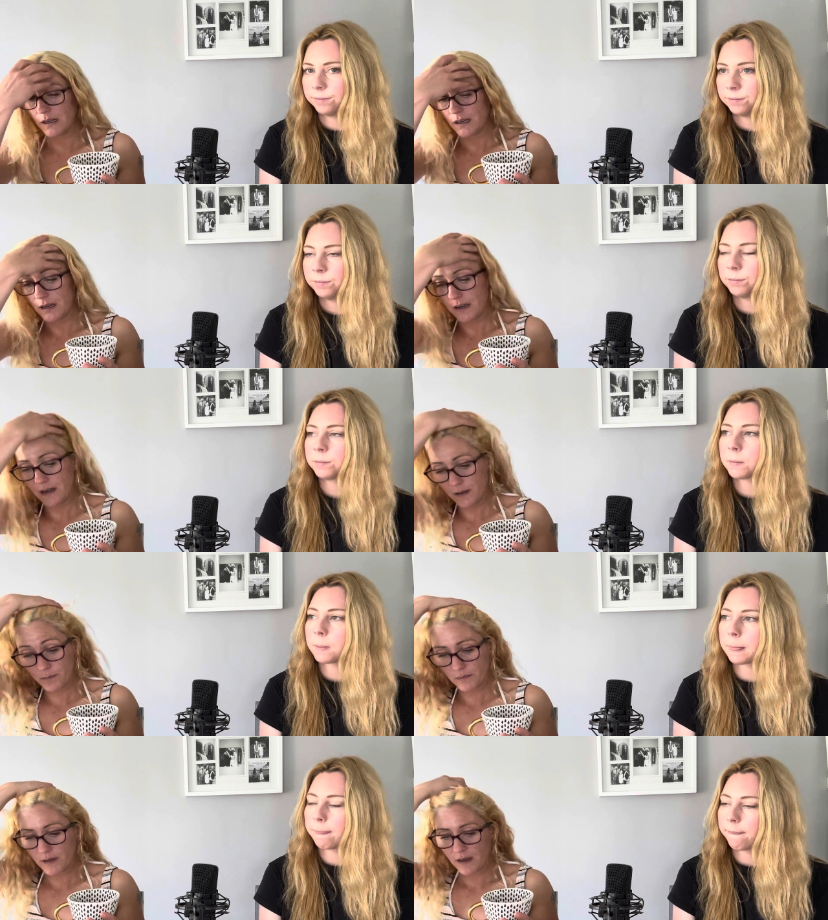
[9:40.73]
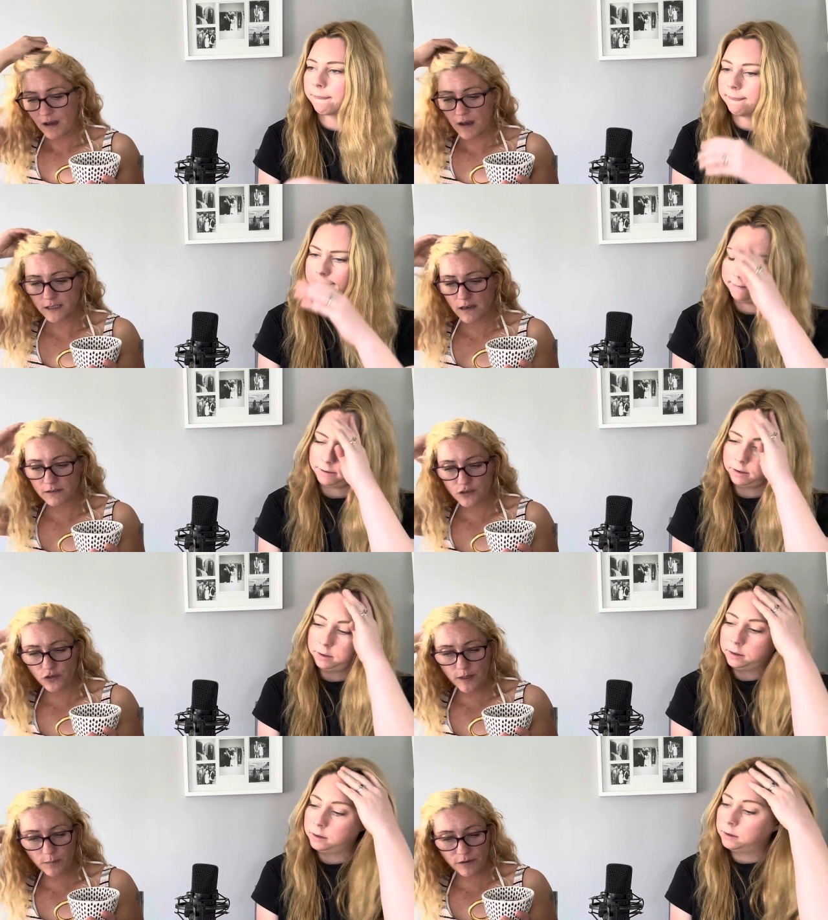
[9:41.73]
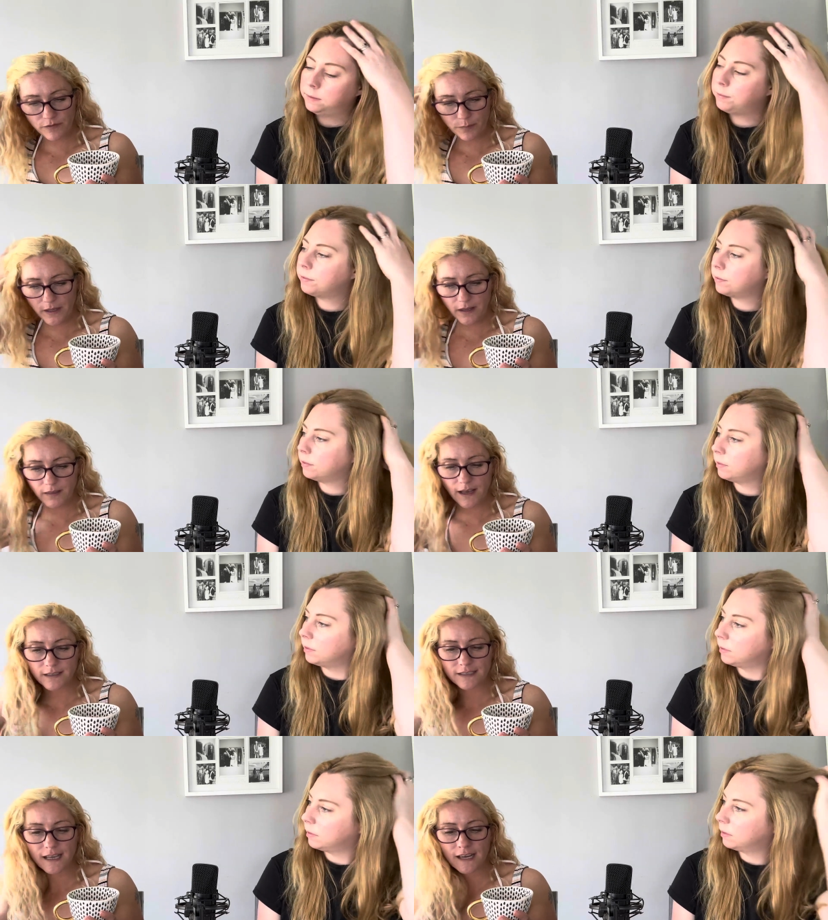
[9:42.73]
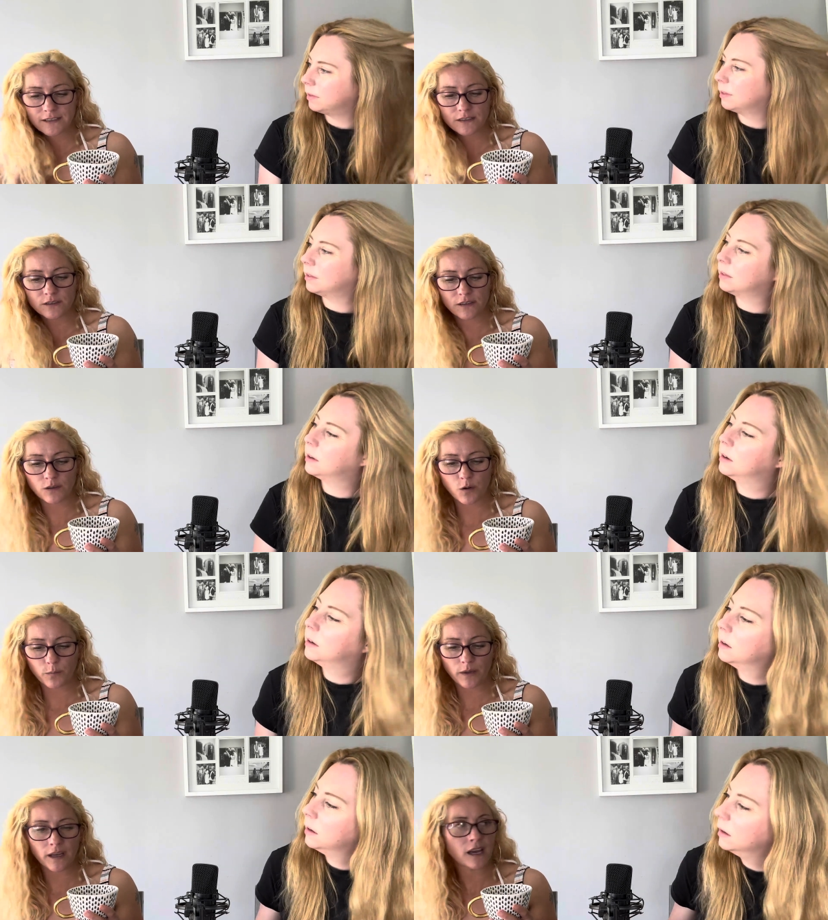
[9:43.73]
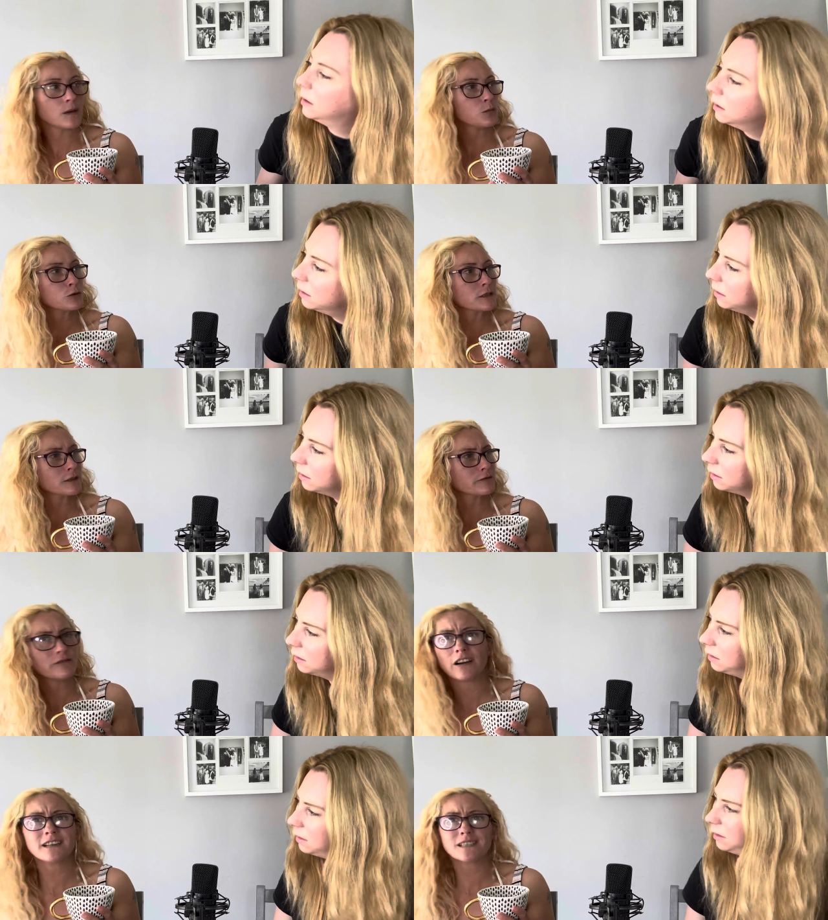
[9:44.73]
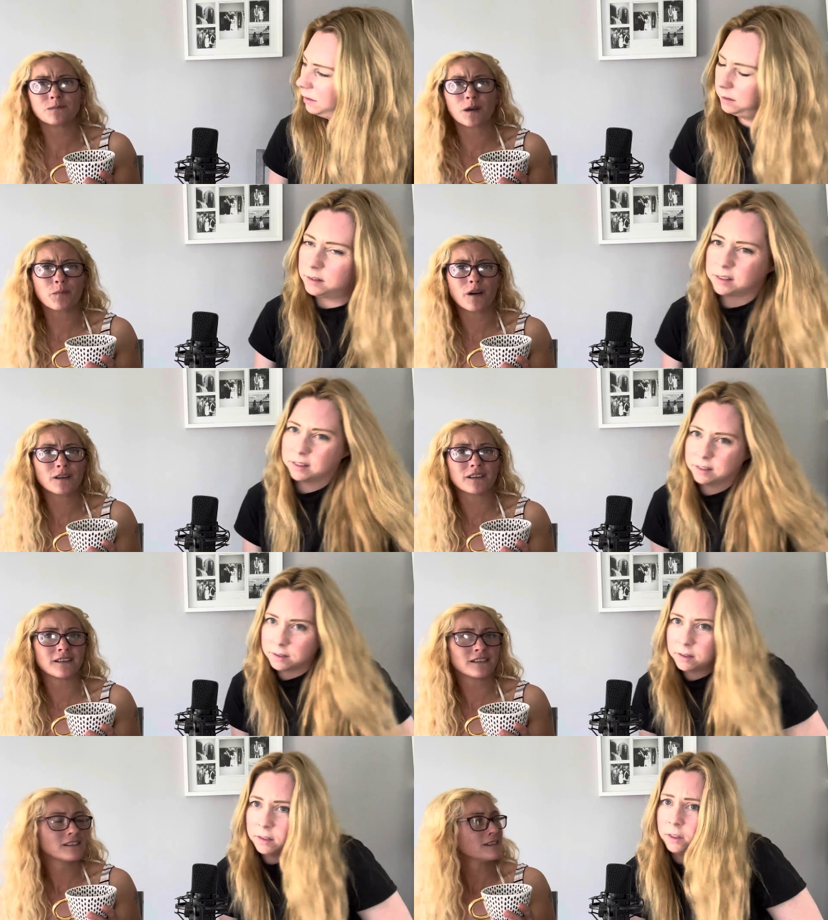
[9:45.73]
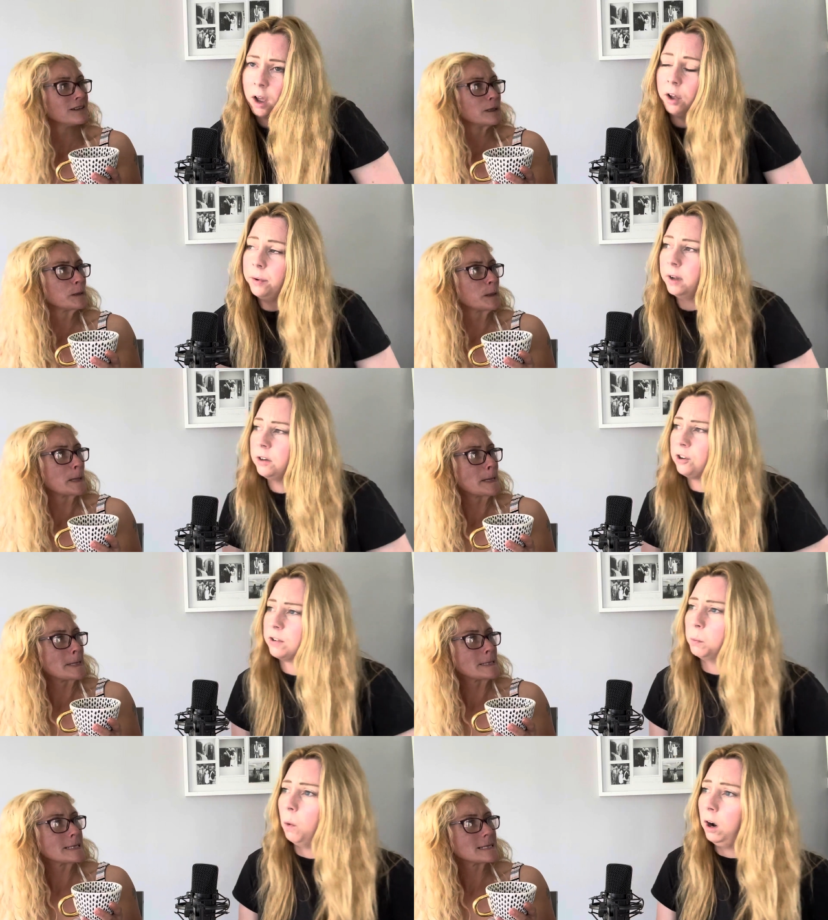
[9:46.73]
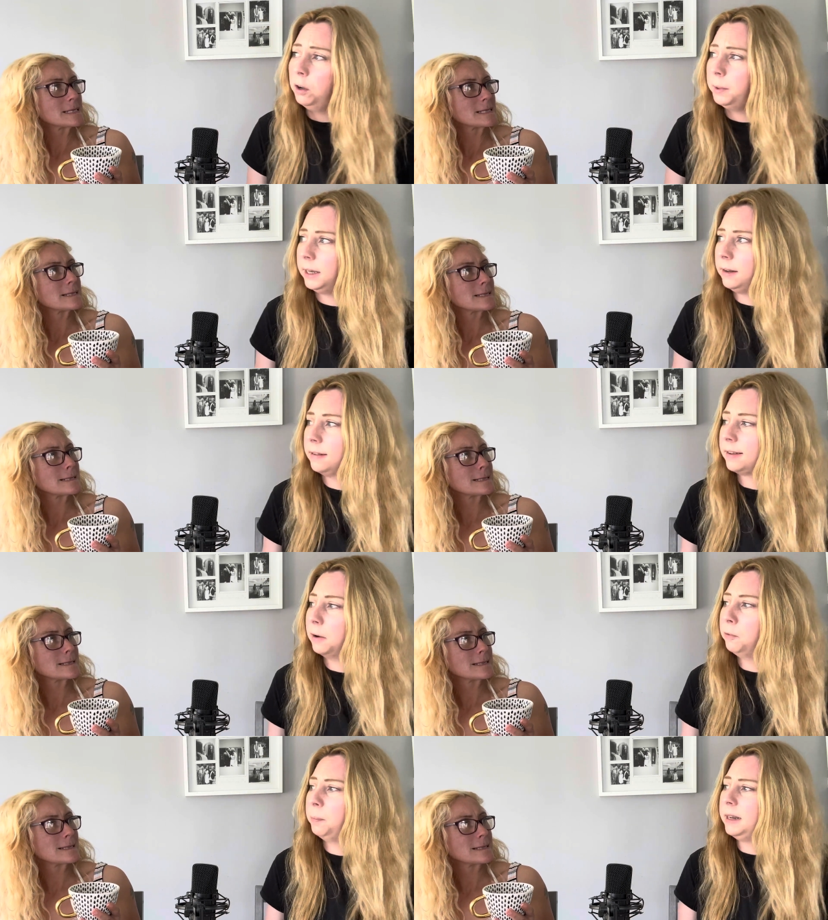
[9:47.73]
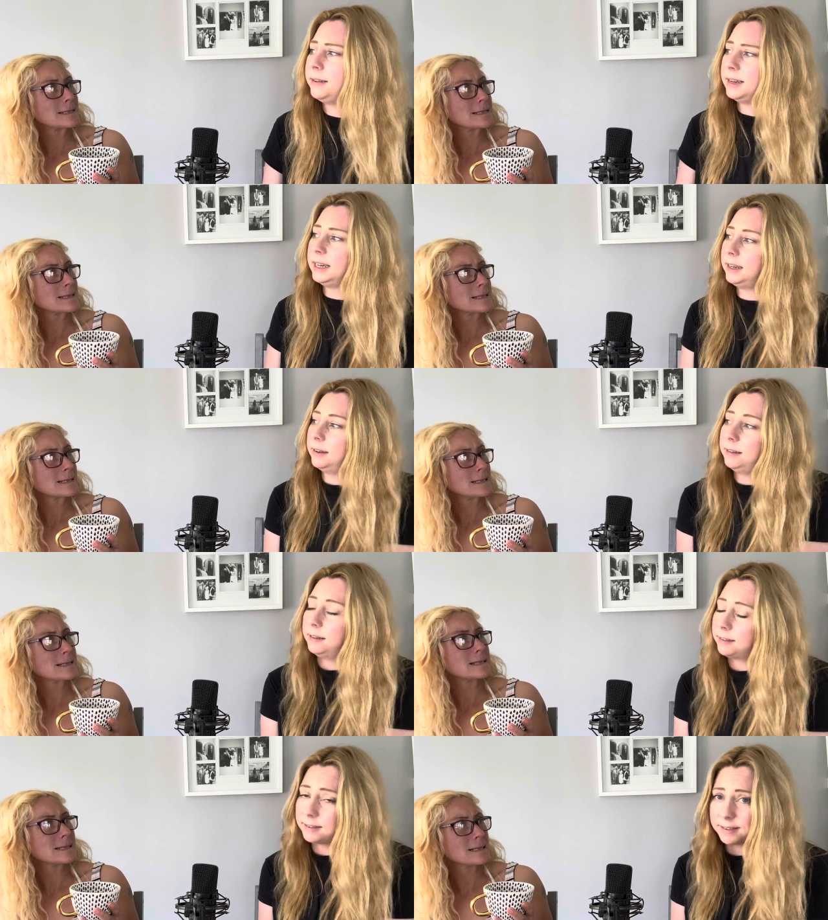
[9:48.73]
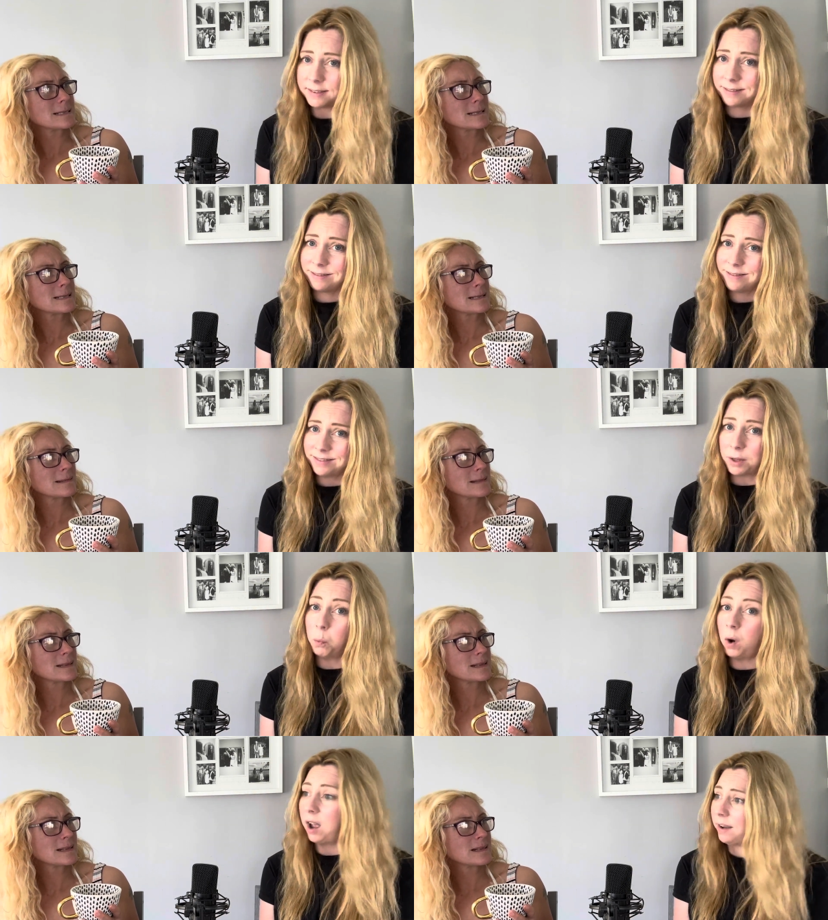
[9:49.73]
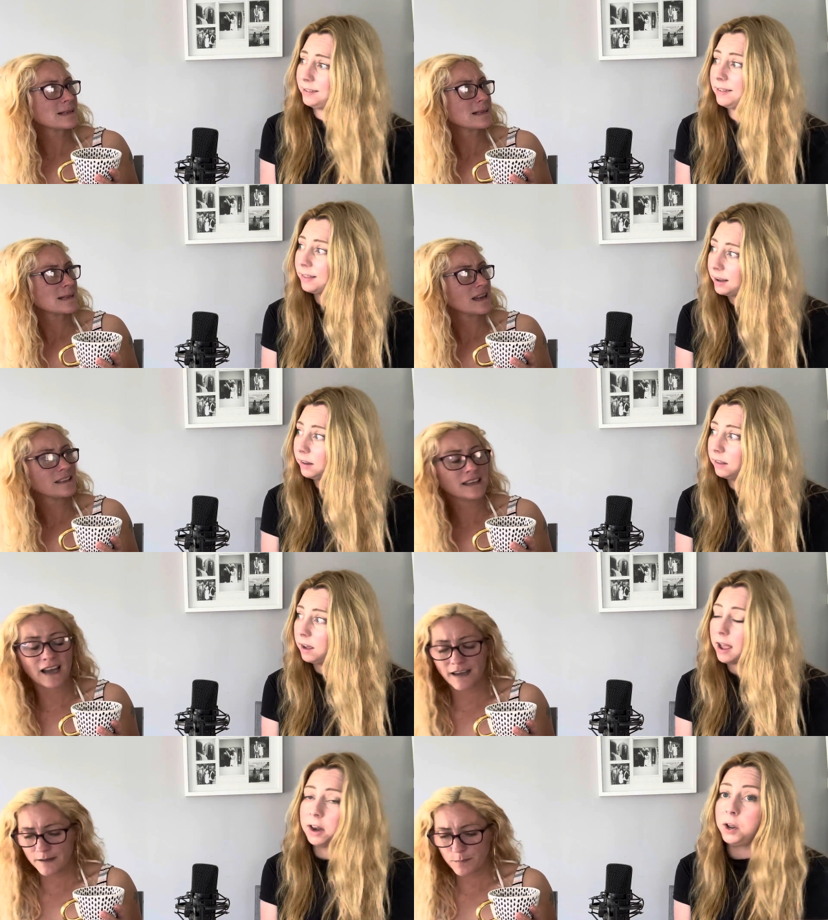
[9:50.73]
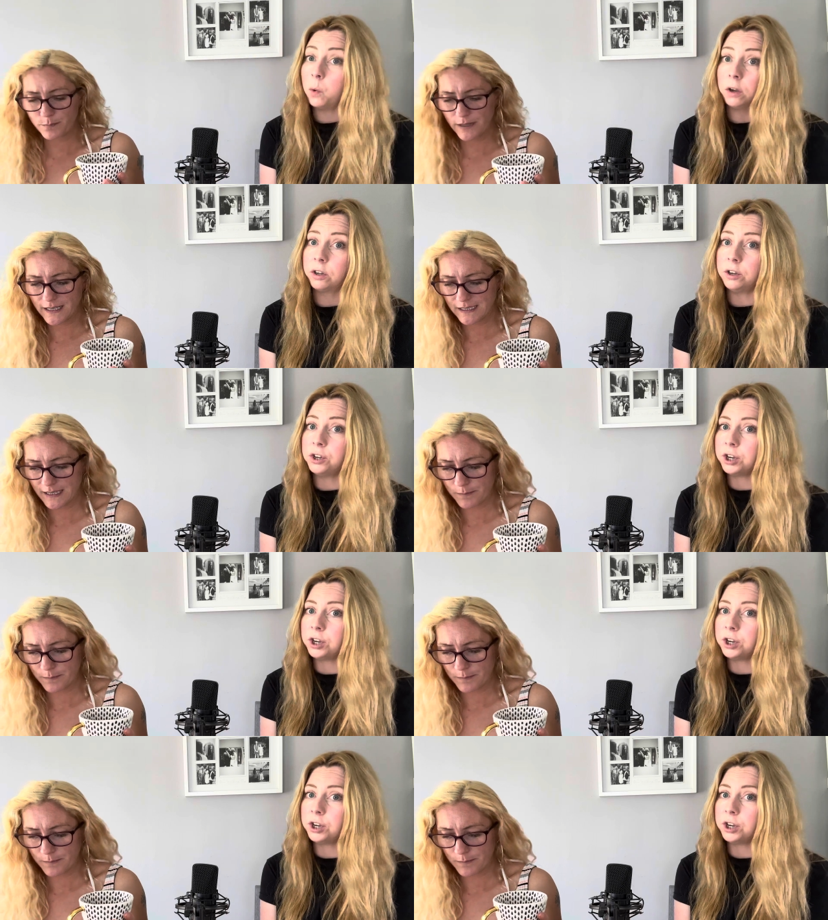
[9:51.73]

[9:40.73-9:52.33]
Speaker 1: Mm-hmm. Um, I can't dream of being that sad and not being able to confide in my partner.
Speaker 2: No, and just wallowing in self pity is the worst thing yeah, that anyone can